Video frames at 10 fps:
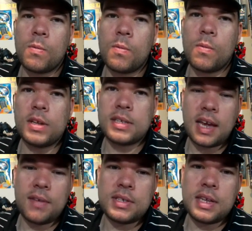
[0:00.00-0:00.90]
with
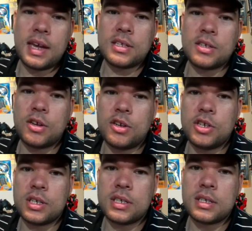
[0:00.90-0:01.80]
save states, could you
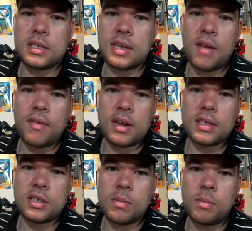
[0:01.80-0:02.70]
just save it at a
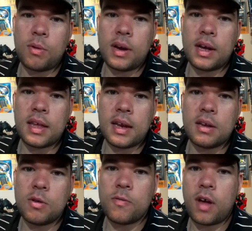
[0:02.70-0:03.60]
certain point and then
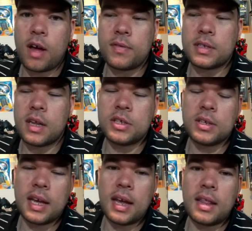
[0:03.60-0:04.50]
goof off as long as you
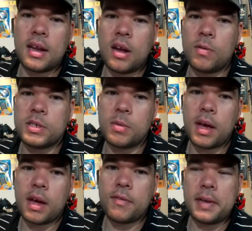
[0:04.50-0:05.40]
can, and then always go
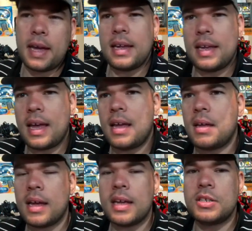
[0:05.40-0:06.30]
back if you die? Yeah,
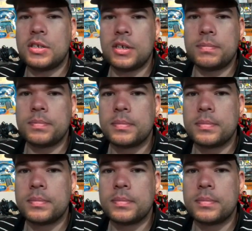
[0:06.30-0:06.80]
I guess you could.